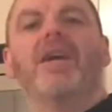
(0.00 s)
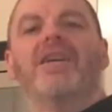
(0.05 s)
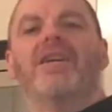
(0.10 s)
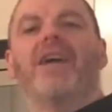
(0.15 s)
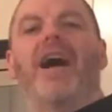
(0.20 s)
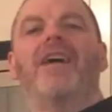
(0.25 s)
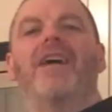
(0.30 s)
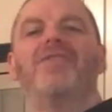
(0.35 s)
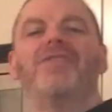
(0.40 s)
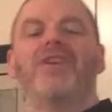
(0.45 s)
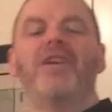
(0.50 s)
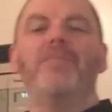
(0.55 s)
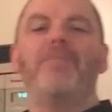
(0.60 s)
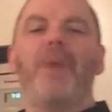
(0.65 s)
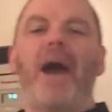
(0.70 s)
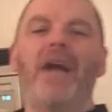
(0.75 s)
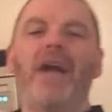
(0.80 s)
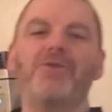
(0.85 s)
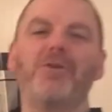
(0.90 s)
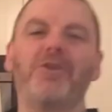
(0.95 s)
Guys, St.
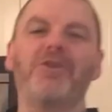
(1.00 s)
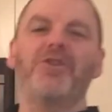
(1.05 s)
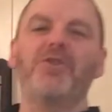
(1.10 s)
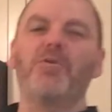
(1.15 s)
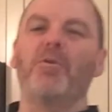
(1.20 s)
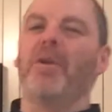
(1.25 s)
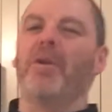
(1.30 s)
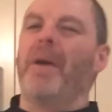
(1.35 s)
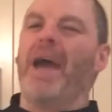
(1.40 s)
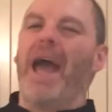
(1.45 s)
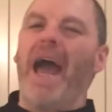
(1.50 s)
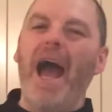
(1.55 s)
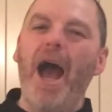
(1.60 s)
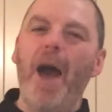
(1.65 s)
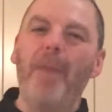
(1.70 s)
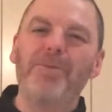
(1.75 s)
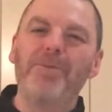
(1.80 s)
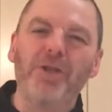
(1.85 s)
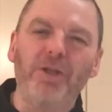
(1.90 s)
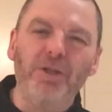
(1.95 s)
Patrick's is one of my
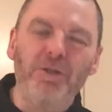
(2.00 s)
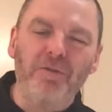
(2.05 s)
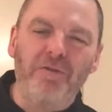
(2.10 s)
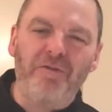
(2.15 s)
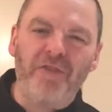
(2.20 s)
absolute